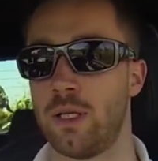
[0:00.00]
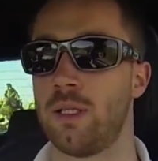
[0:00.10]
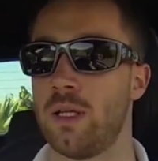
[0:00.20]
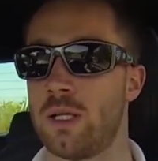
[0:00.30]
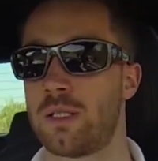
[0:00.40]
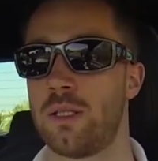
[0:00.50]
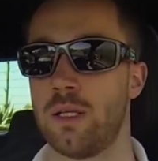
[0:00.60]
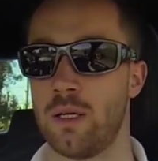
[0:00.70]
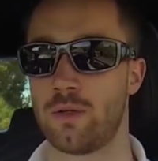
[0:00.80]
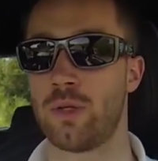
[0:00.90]
I didn't ask the
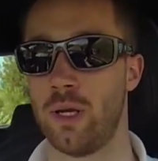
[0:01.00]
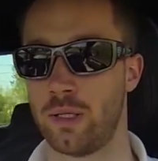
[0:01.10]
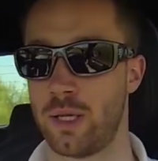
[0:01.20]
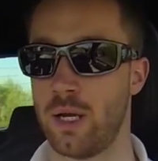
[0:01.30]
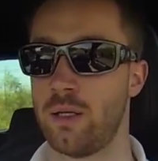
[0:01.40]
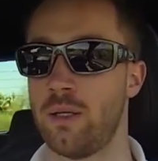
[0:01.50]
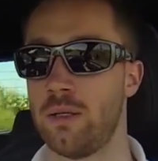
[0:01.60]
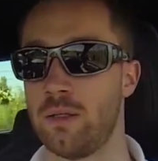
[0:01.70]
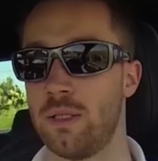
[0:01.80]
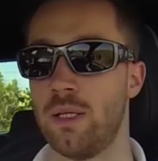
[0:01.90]
Australian guy
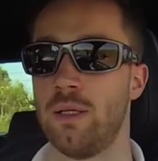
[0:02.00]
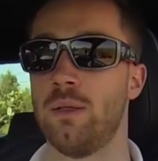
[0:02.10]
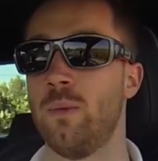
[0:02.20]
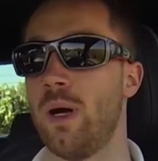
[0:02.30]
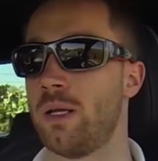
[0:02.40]
why.